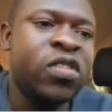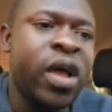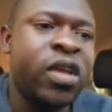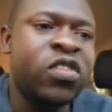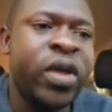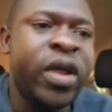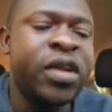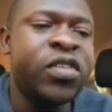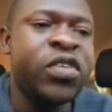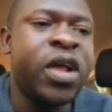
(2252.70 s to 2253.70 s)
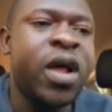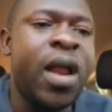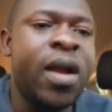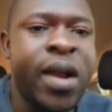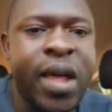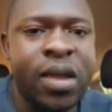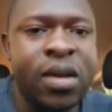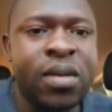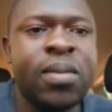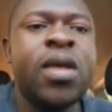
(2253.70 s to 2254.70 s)
that's isoelectric
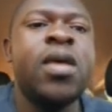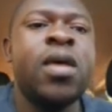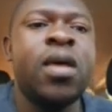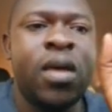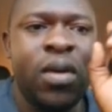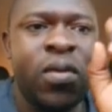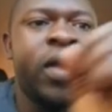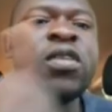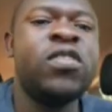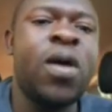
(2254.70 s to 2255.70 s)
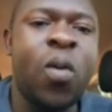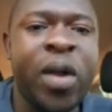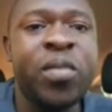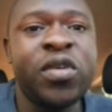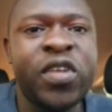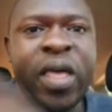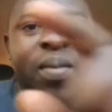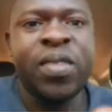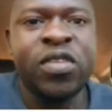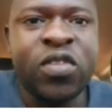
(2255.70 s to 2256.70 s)
line, right? One more
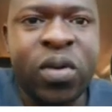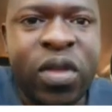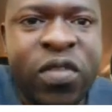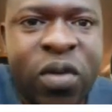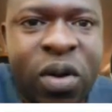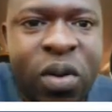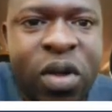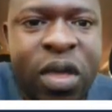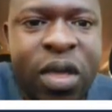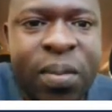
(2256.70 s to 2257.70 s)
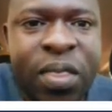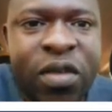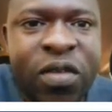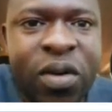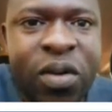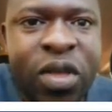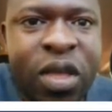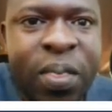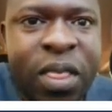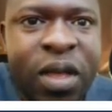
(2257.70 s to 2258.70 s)
time. So if you look here,
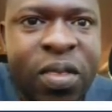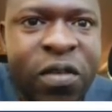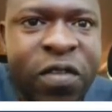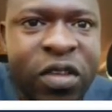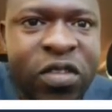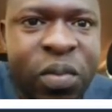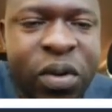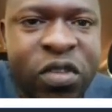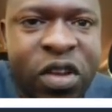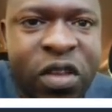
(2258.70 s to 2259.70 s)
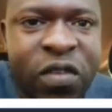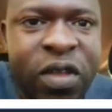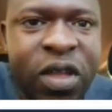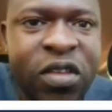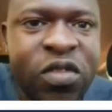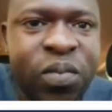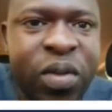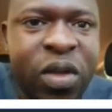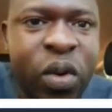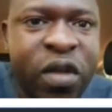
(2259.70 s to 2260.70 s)
the first positive
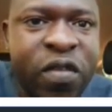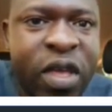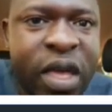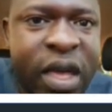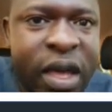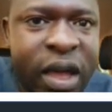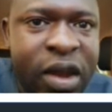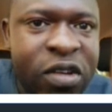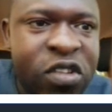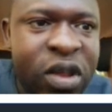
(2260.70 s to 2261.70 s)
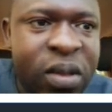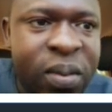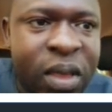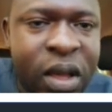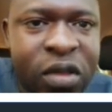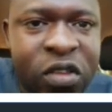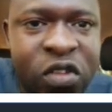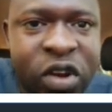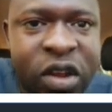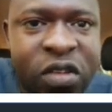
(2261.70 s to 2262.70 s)
is P wave, and
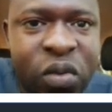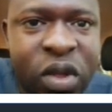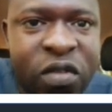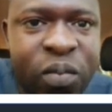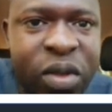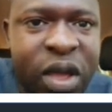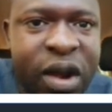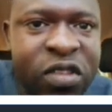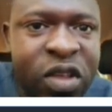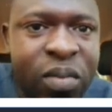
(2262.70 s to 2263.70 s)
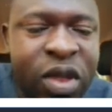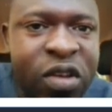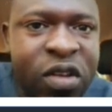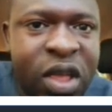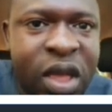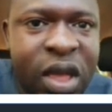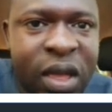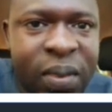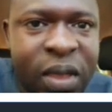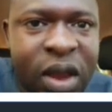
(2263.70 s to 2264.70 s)
straight we have PR segment,
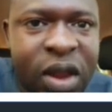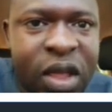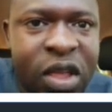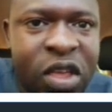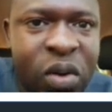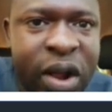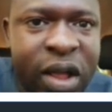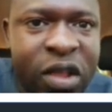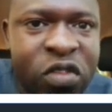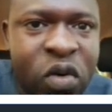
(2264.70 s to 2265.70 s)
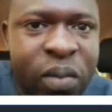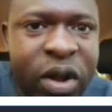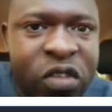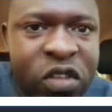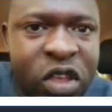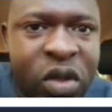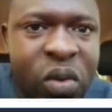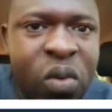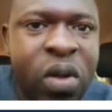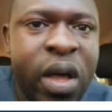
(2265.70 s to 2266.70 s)
and then QRS complex,
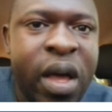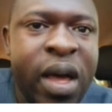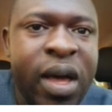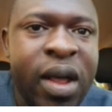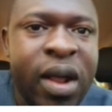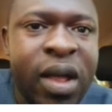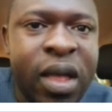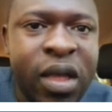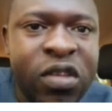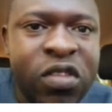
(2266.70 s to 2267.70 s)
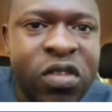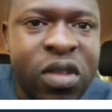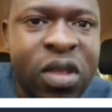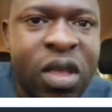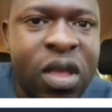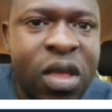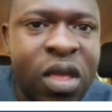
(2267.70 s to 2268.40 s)
QRS